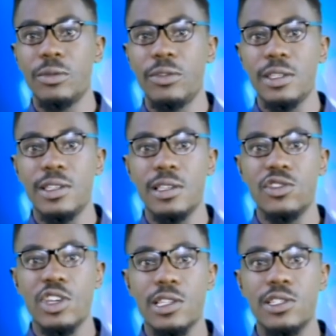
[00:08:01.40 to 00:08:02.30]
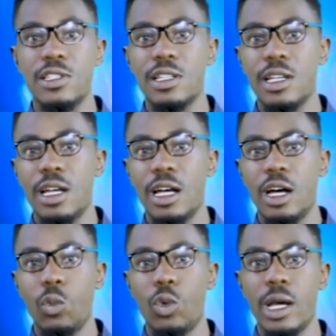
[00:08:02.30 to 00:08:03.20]
facing just
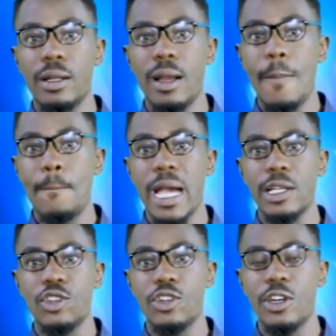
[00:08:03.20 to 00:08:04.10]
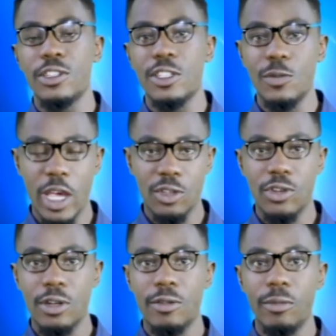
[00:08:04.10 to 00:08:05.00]
a 1-match suspension.